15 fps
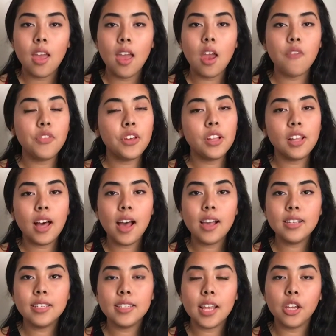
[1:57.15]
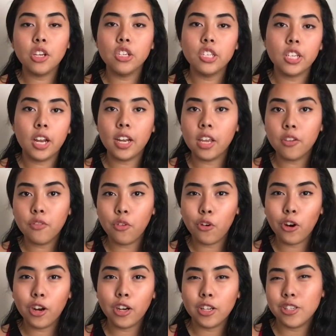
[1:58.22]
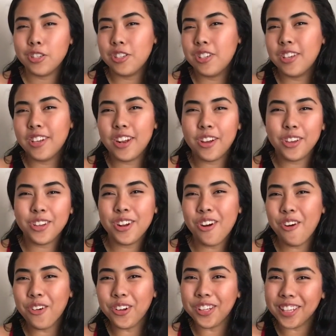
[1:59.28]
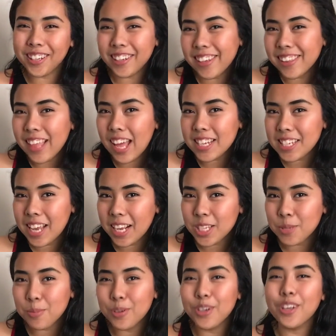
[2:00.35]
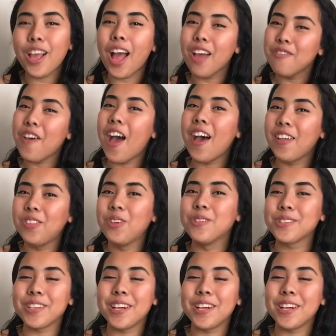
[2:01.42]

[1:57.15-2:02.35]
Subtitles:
If the class that you're studying for, you don't really need that textbook, I've had those